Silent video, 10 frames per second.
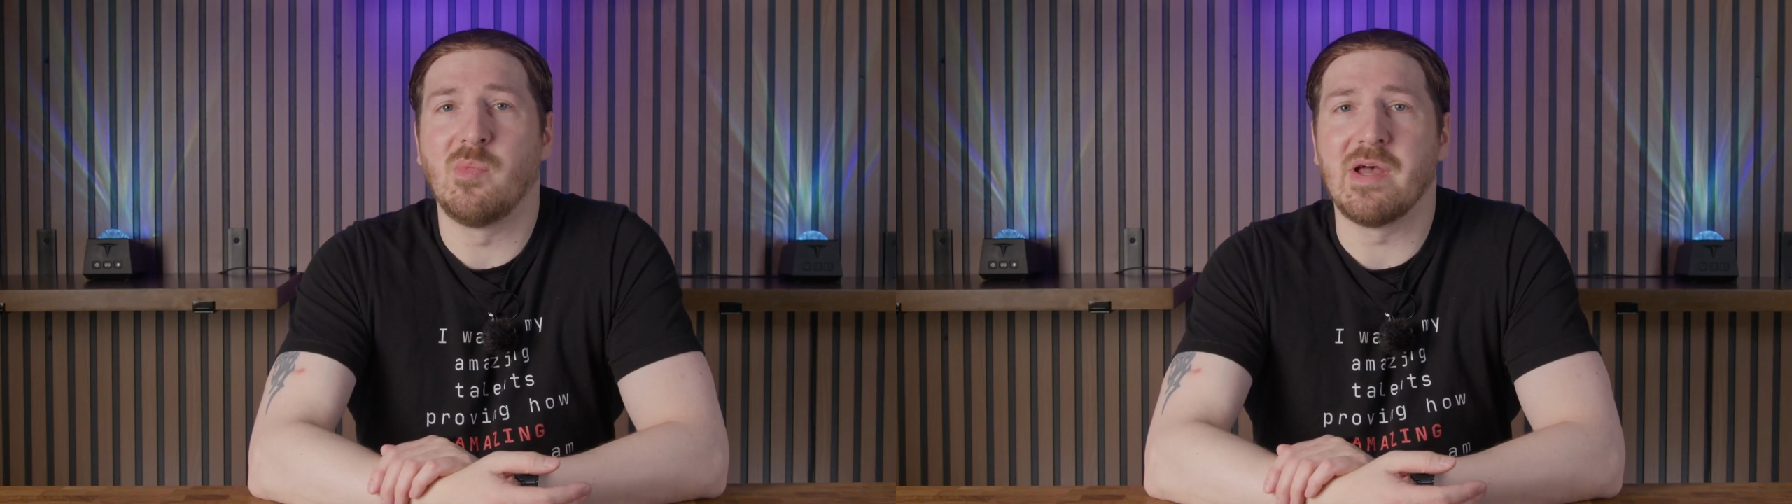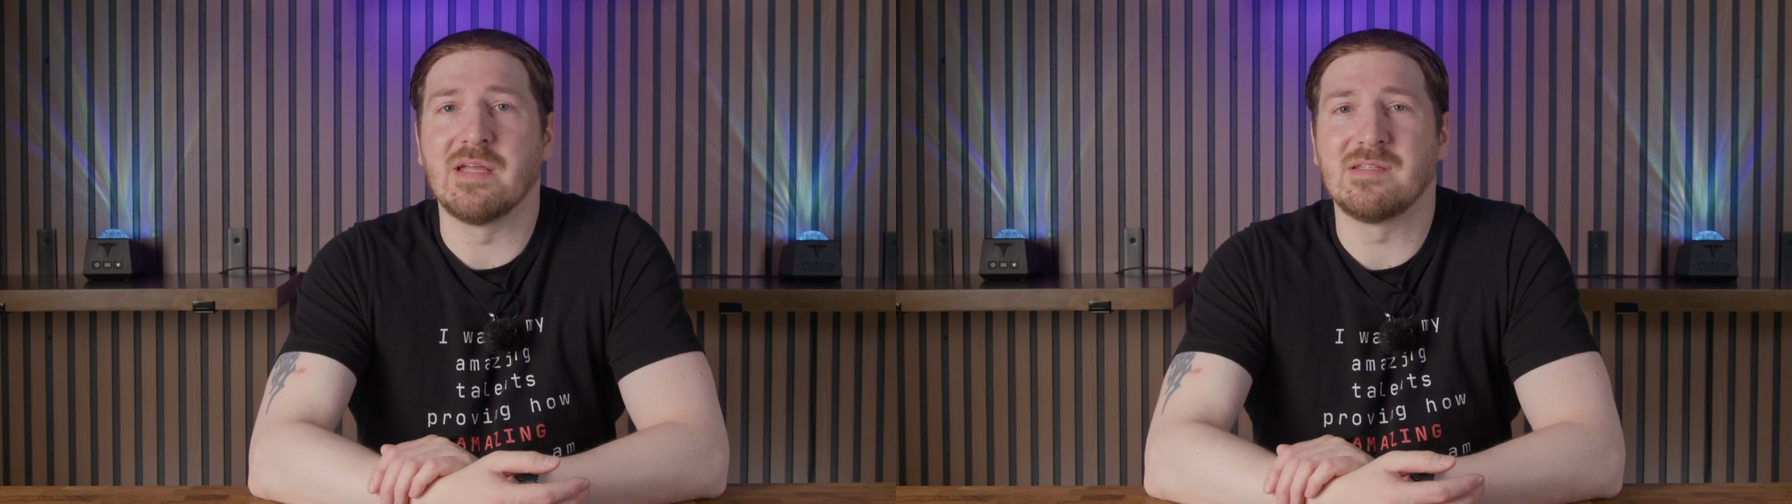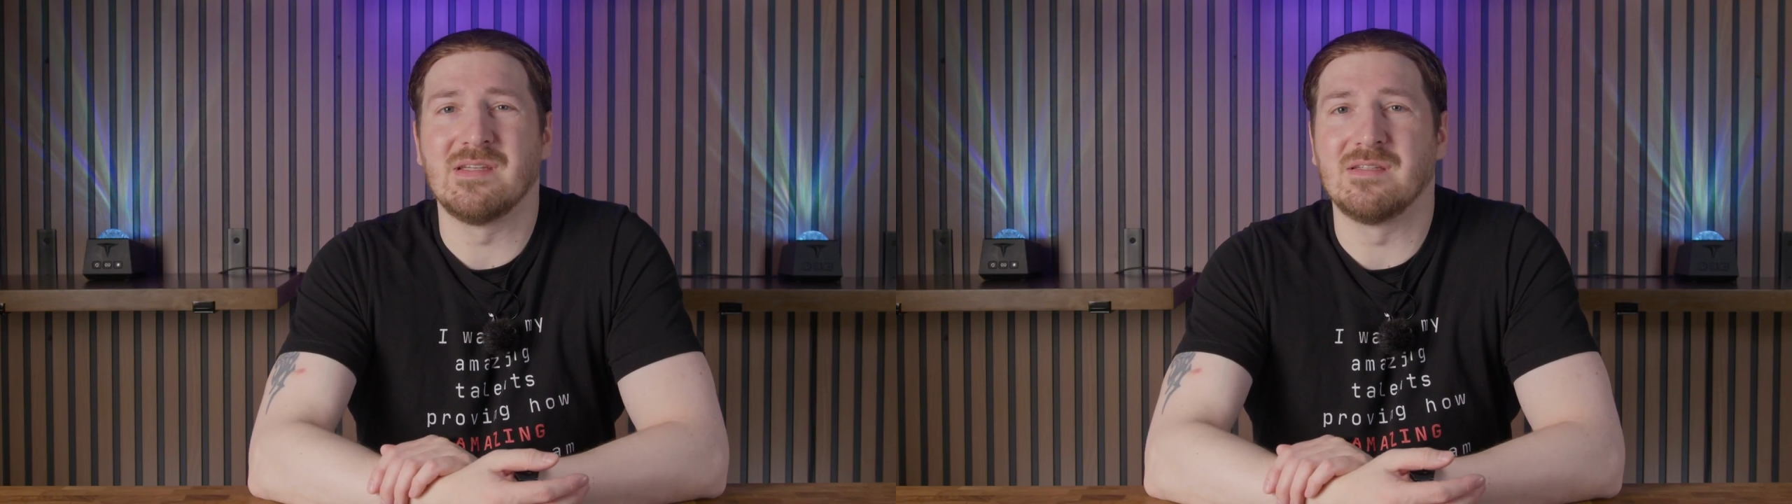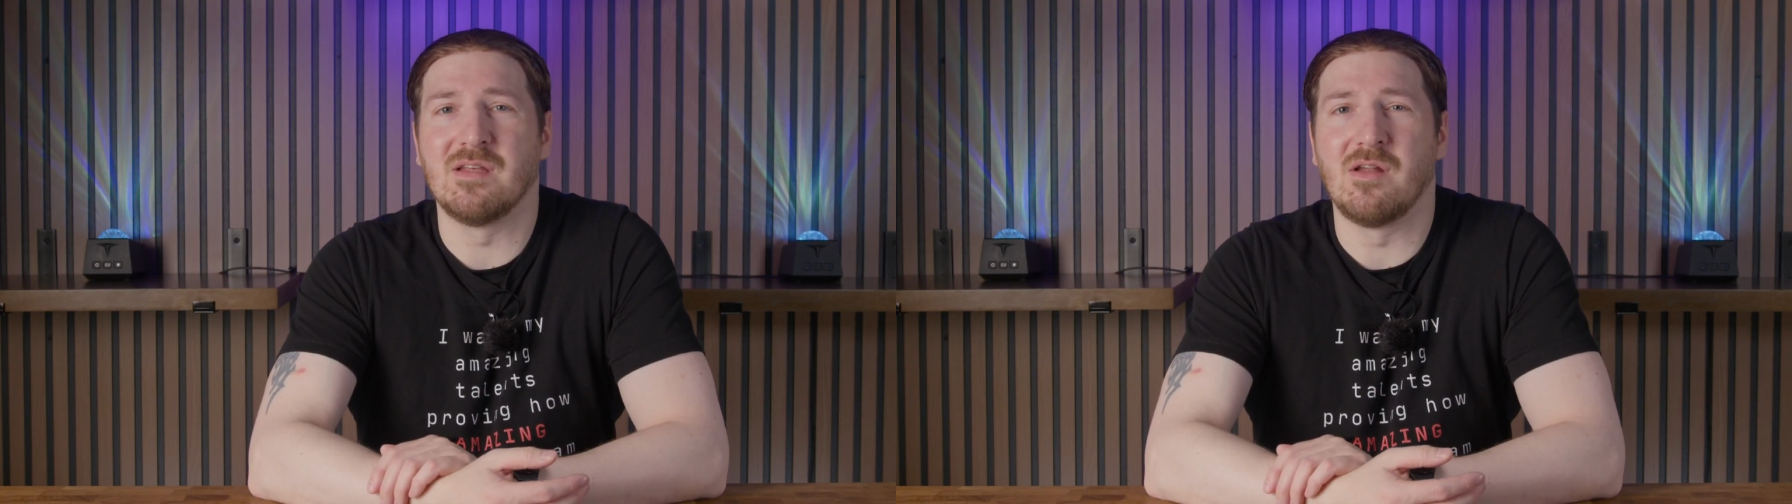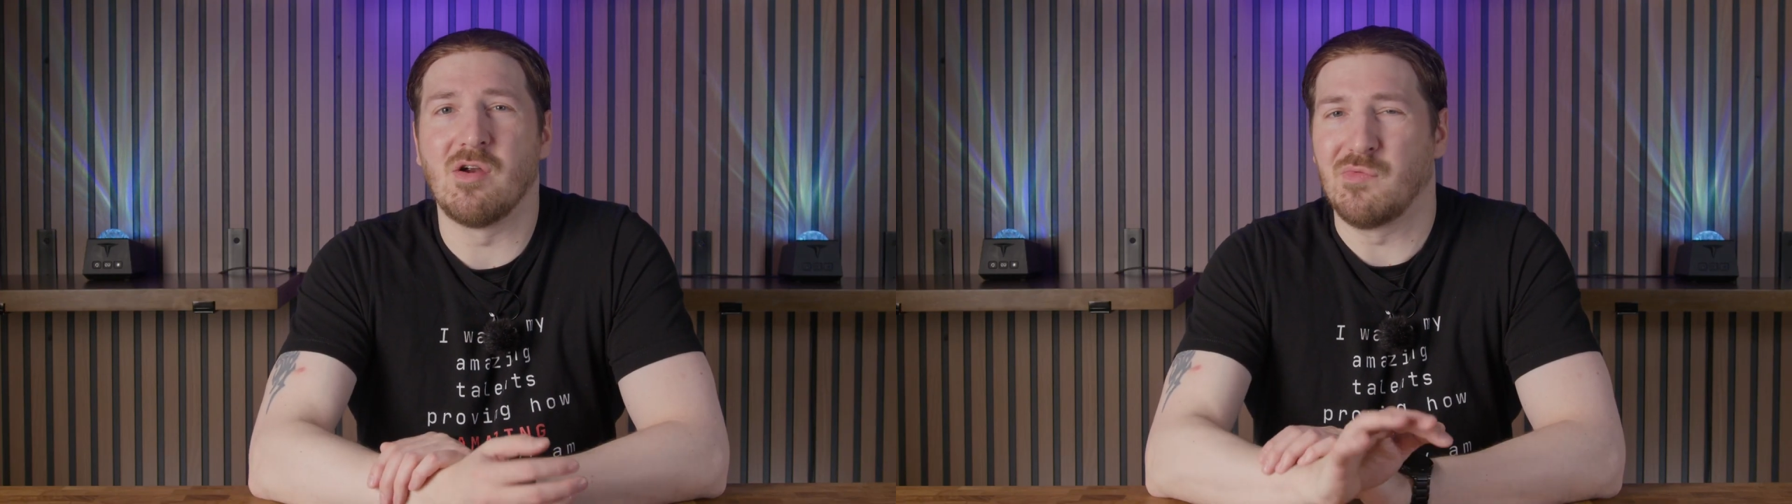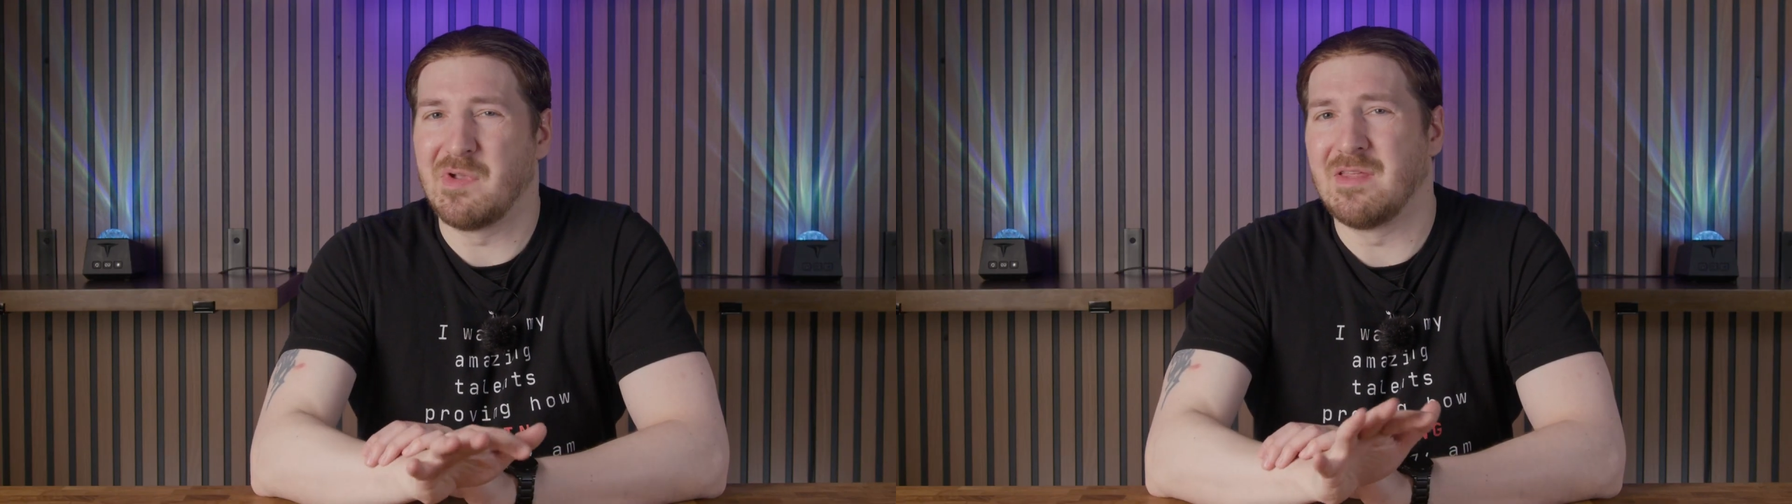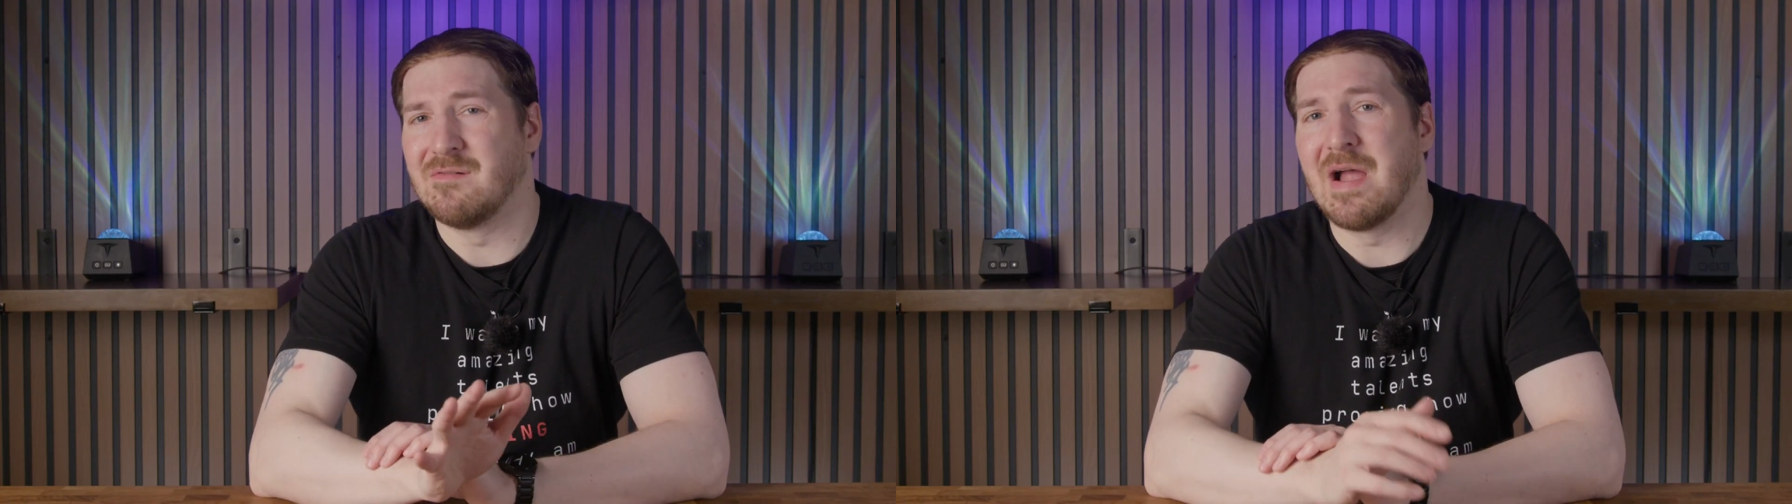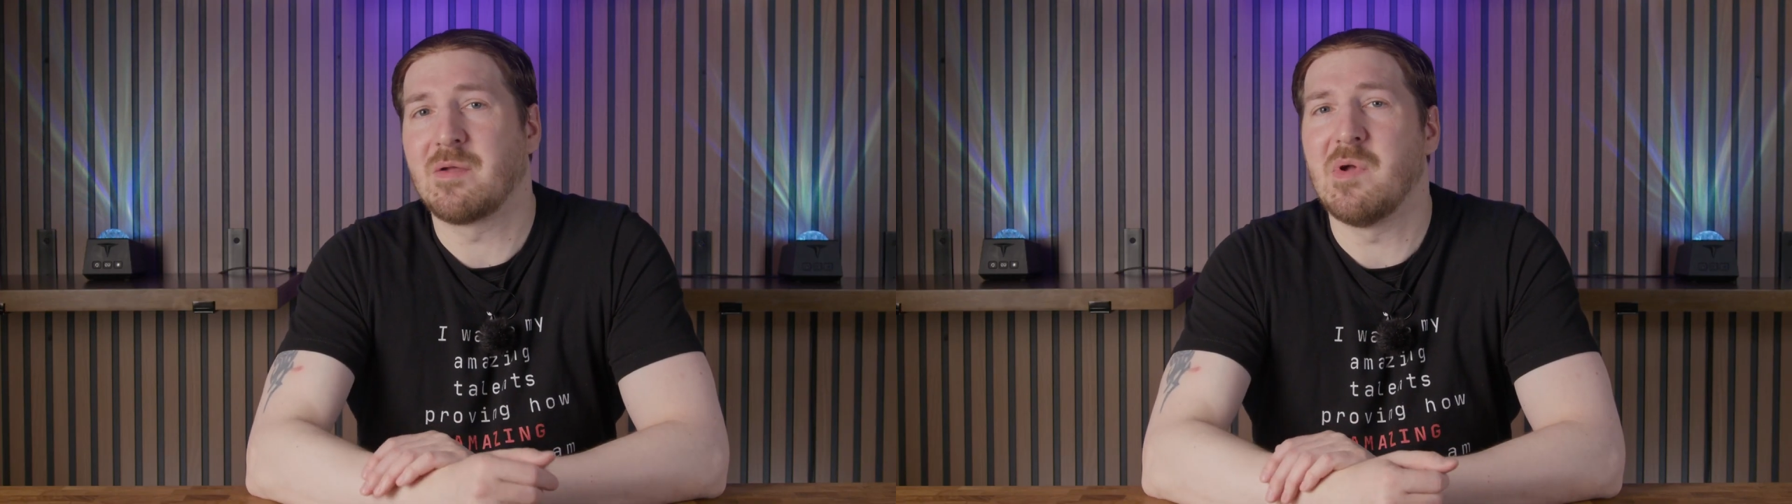appliances that aren't really
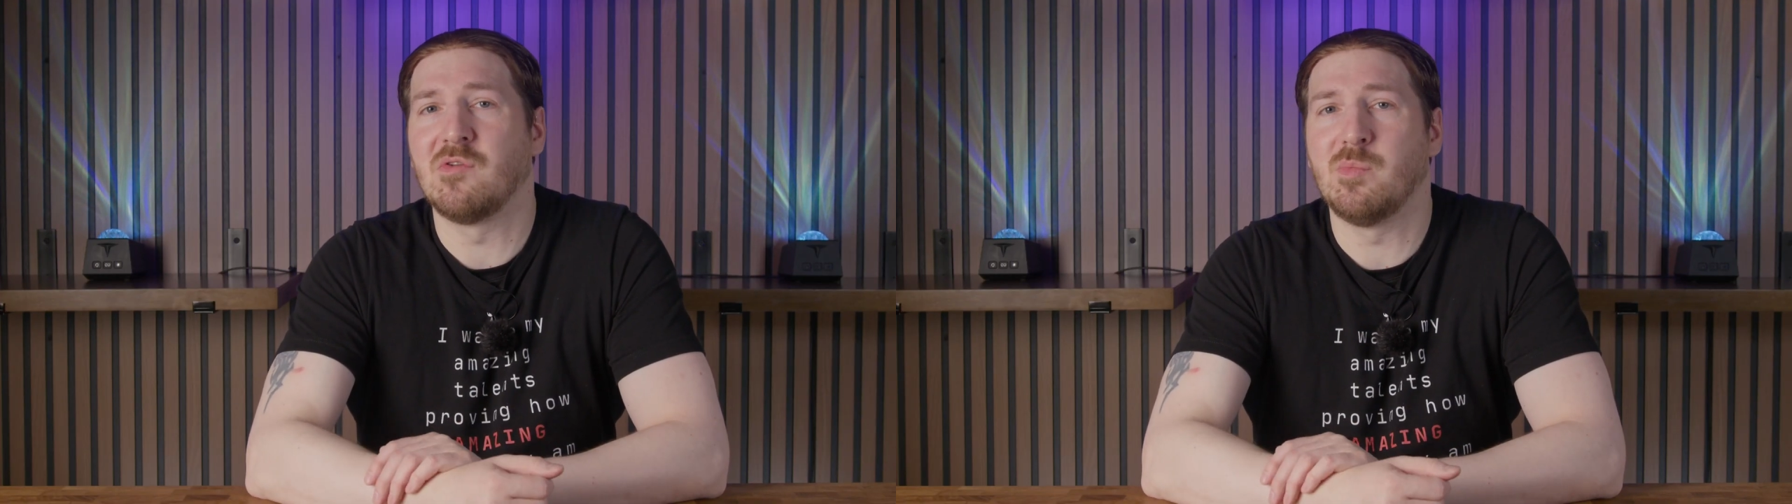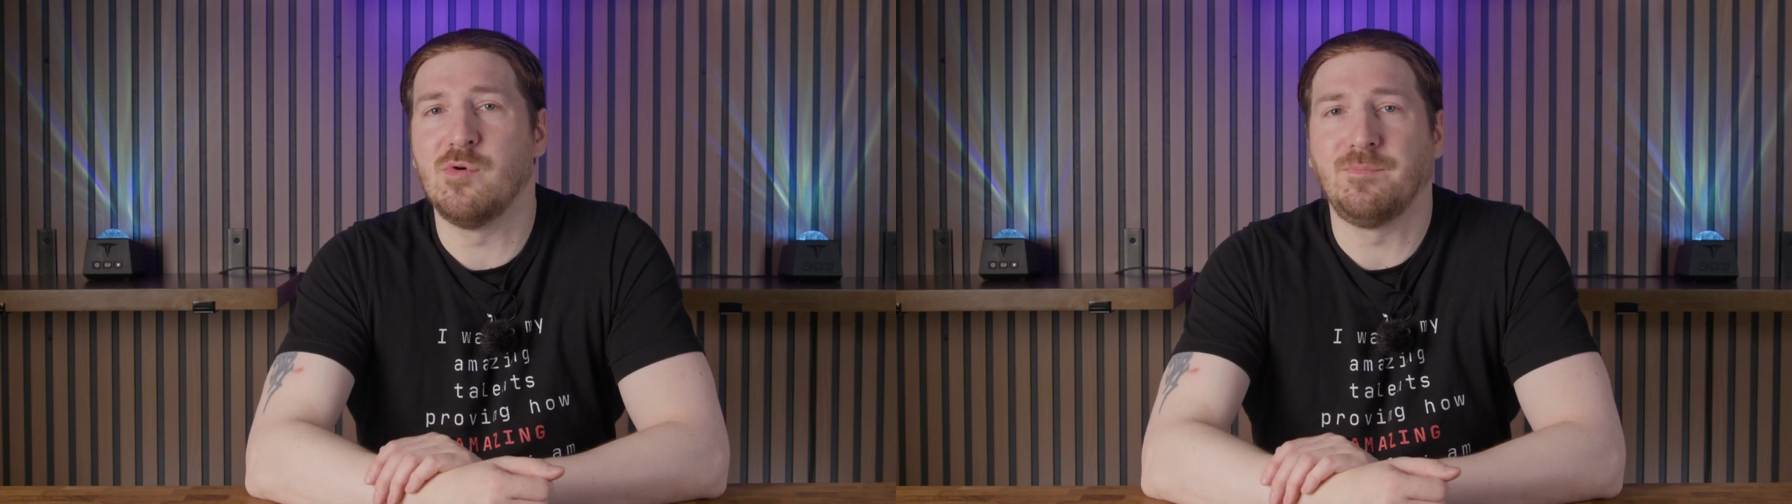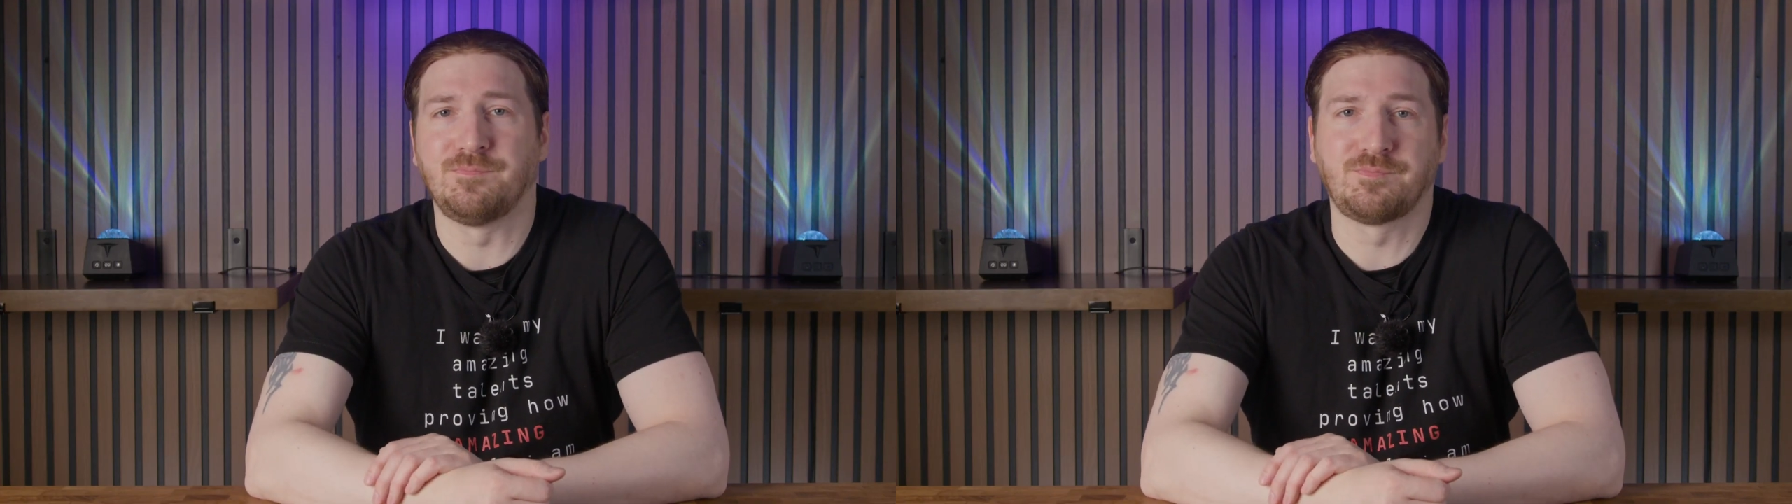rack mountable.